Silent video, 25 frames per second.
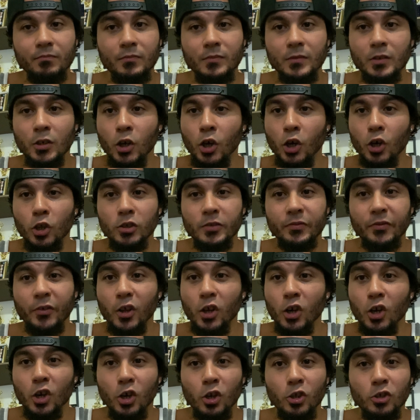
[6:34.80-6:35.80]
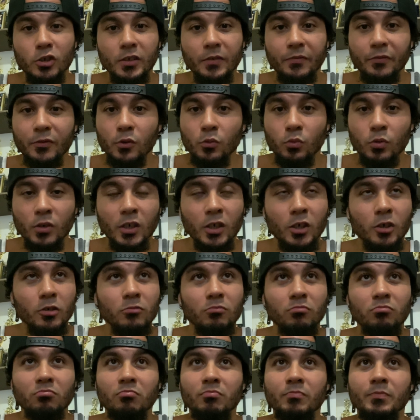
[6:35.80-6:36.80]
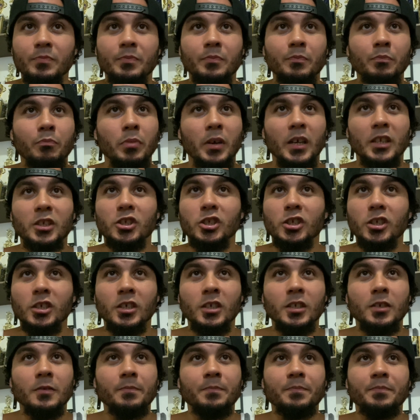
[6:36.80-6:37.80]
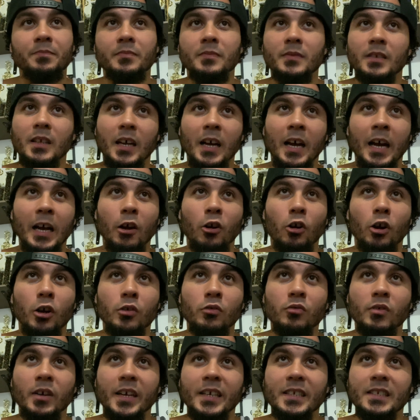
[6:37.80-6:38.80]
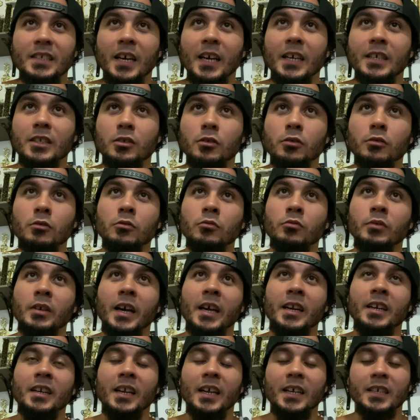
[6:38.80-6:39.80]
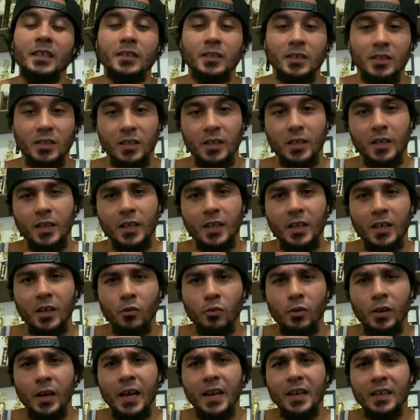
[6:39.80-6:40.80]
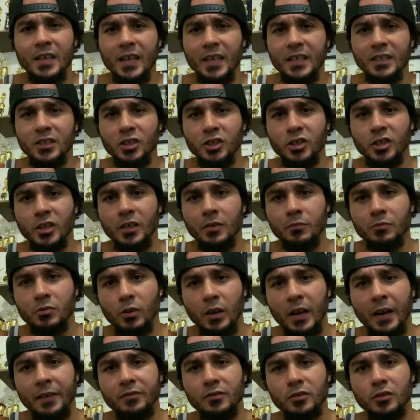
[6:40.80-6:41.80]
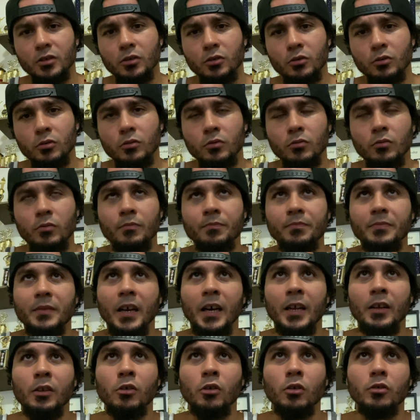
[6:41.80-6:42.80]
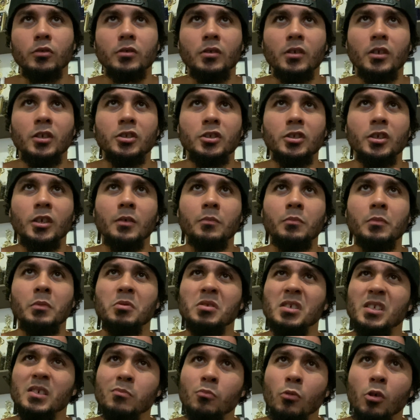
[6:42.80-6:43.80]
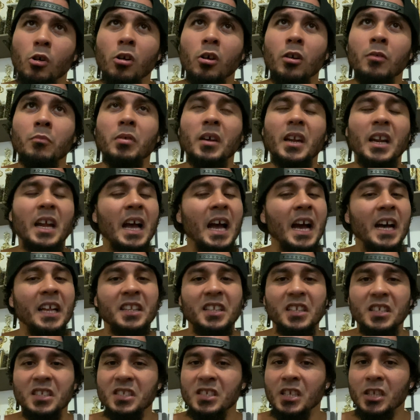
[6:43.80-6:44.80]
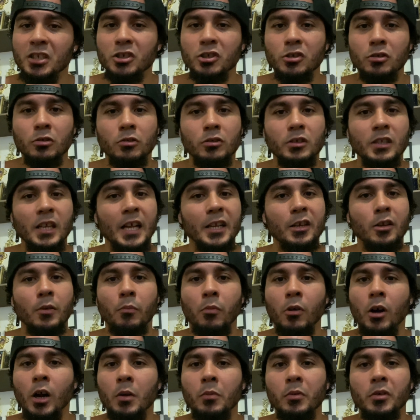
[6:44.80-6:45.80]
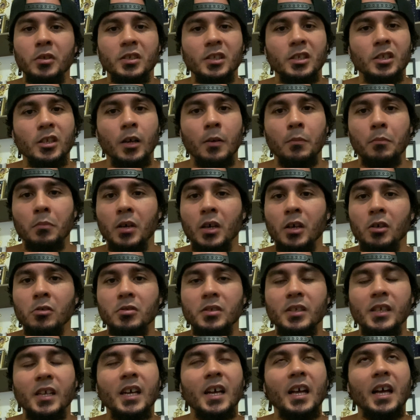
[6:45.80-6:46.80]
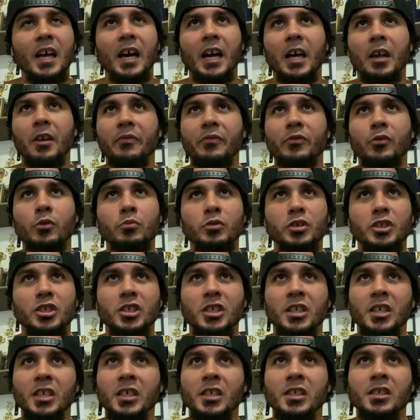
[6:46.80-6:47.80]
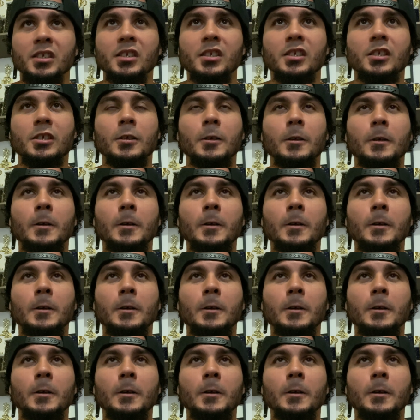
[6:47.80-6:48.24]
Curls for the girls, if you will. Benching at Cardinal Hayes High School. We had a nice gym, so after school I'd go to the gym. It was small, but it had the essentials, had your barbells and dumbbells, had a few machines.